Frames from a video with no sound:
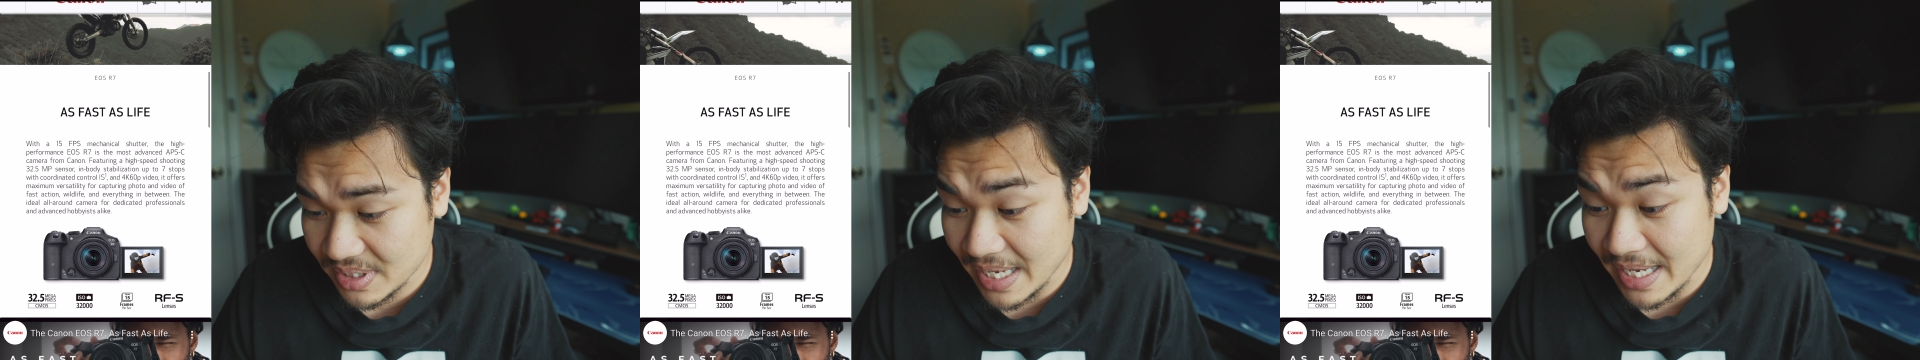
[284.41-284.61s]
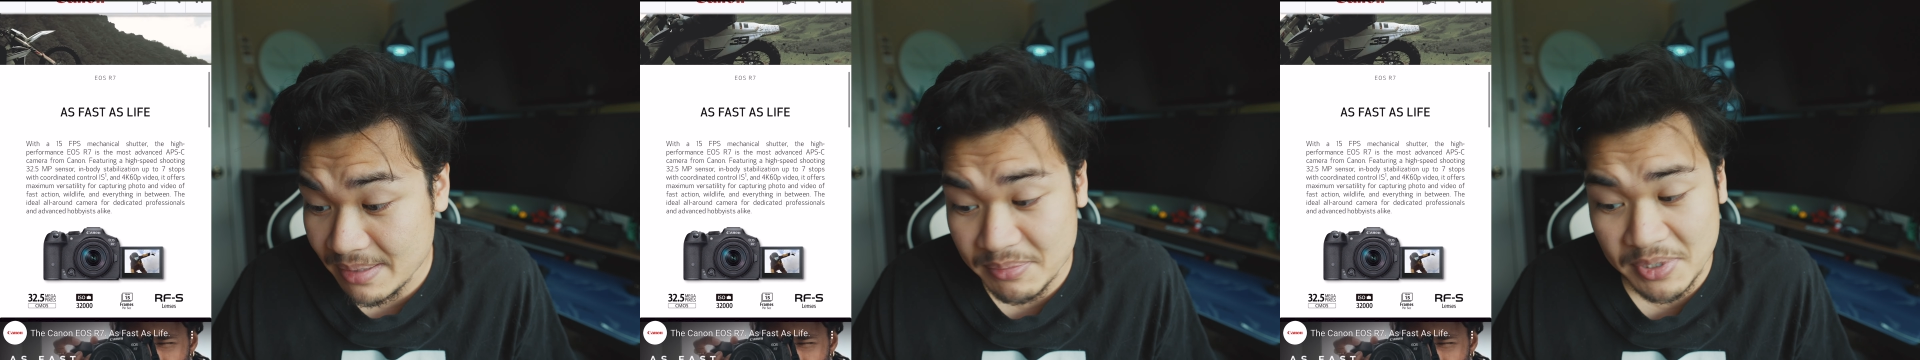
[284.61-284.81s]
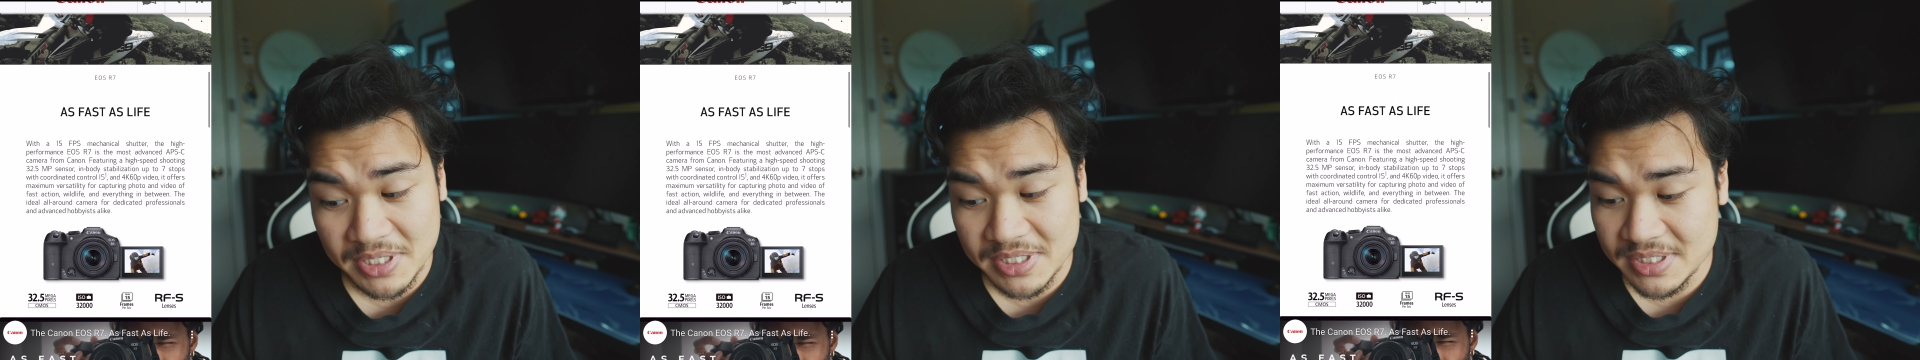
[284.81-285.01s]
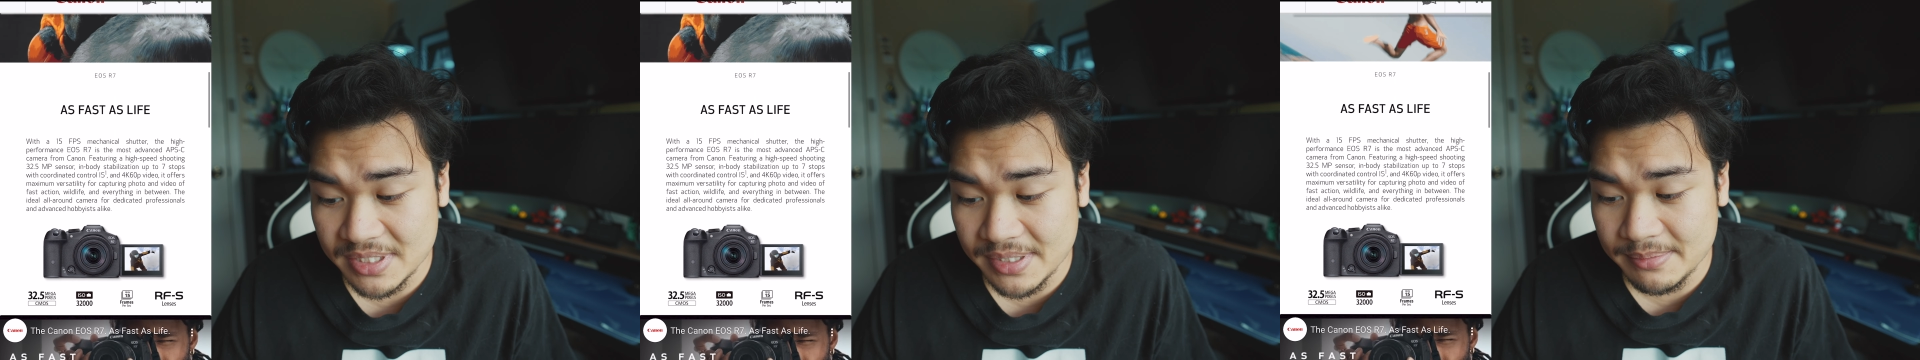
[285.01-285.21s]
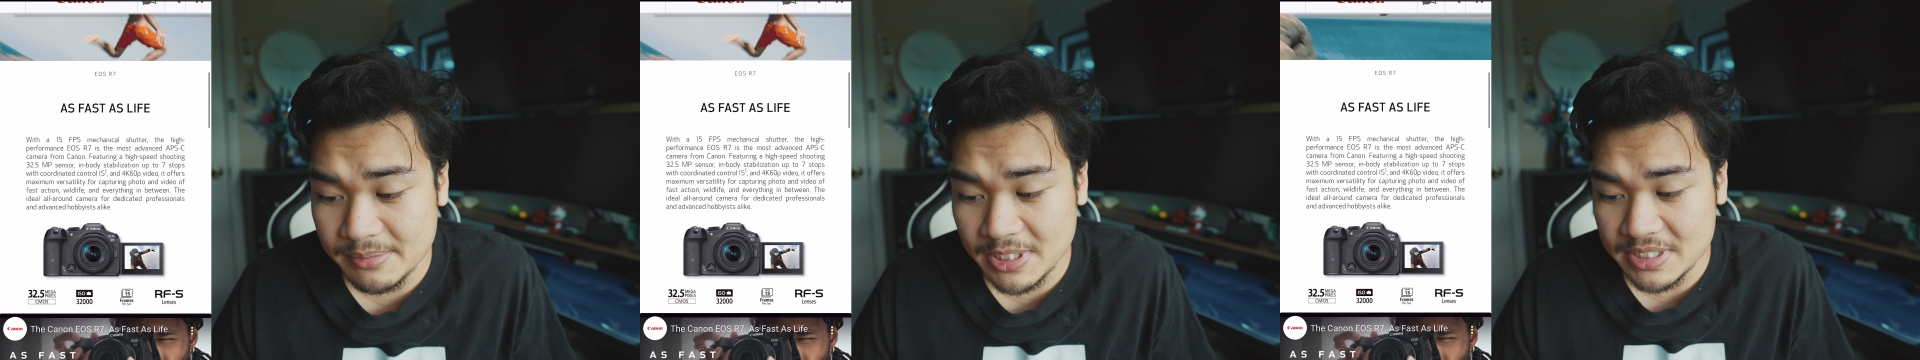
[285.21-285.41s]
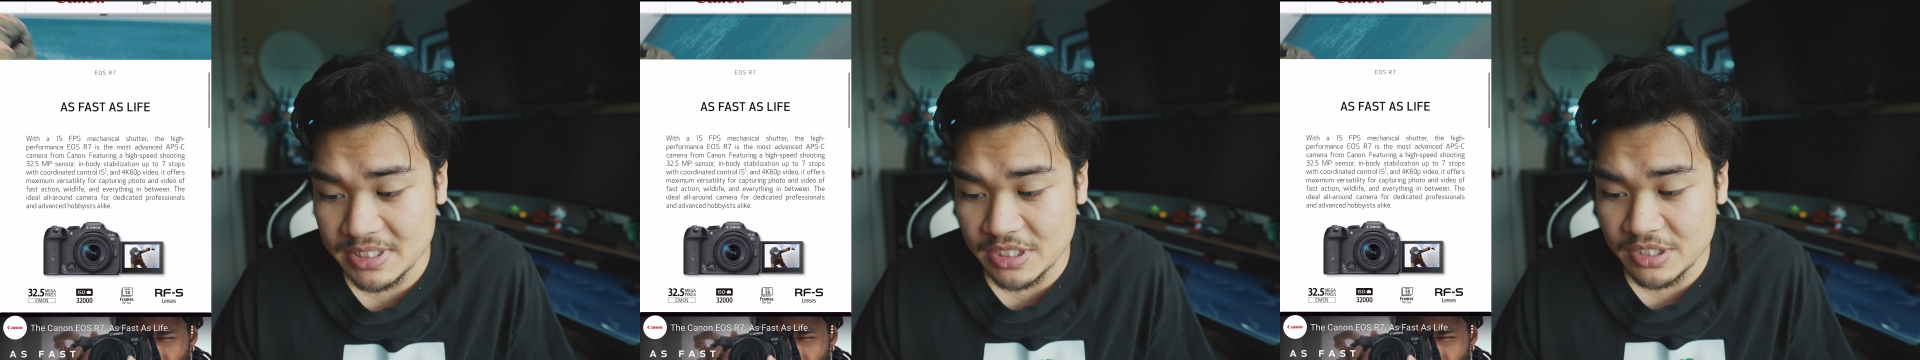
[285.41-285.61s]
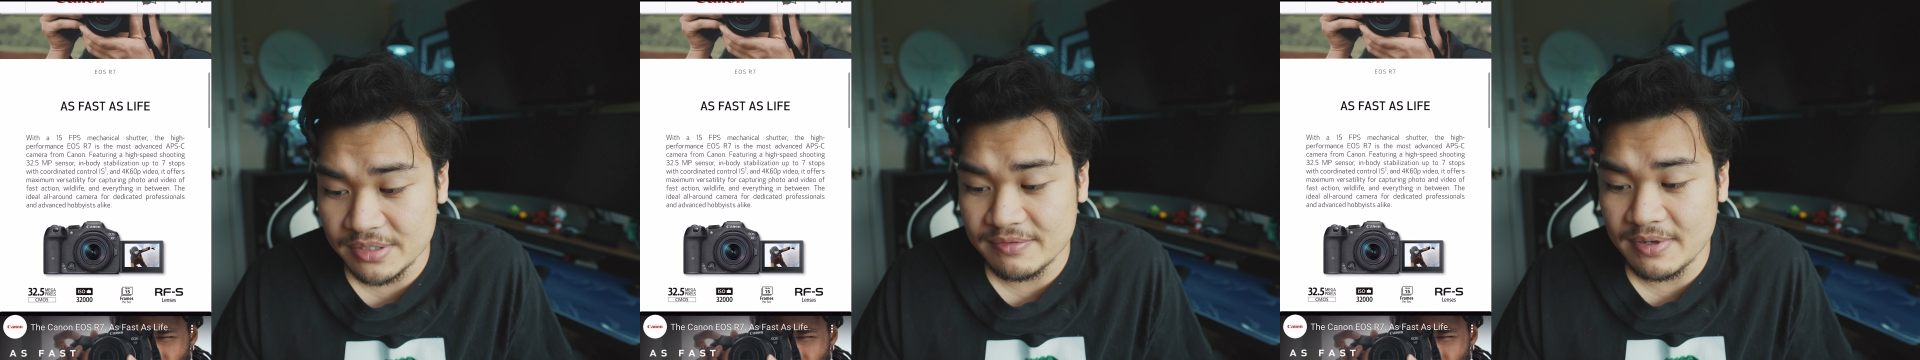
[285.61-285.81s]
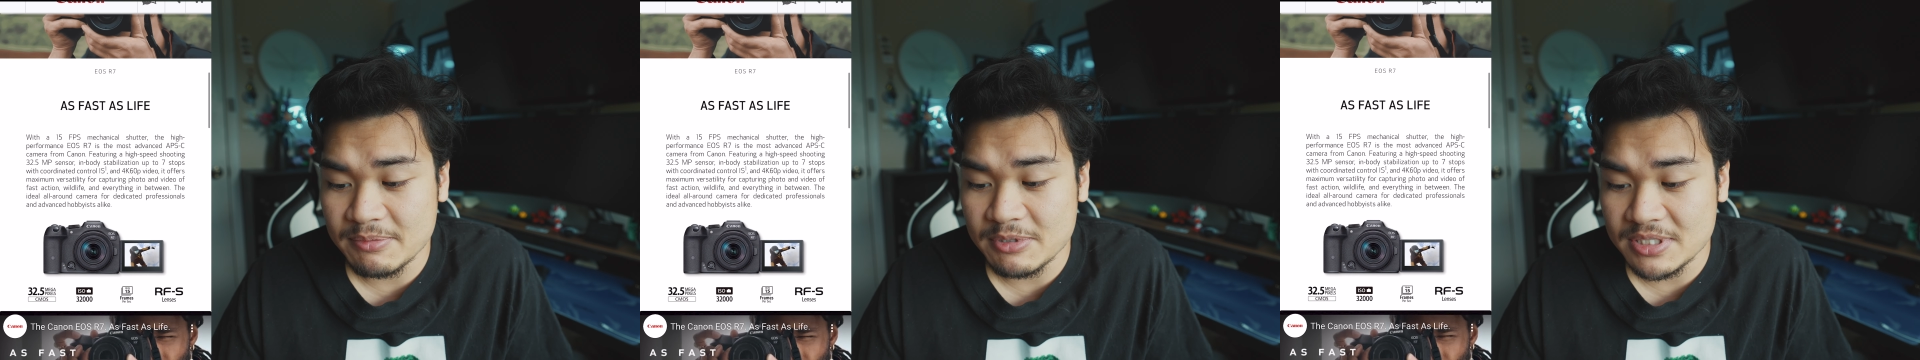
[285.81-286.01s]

in-body stabilization of up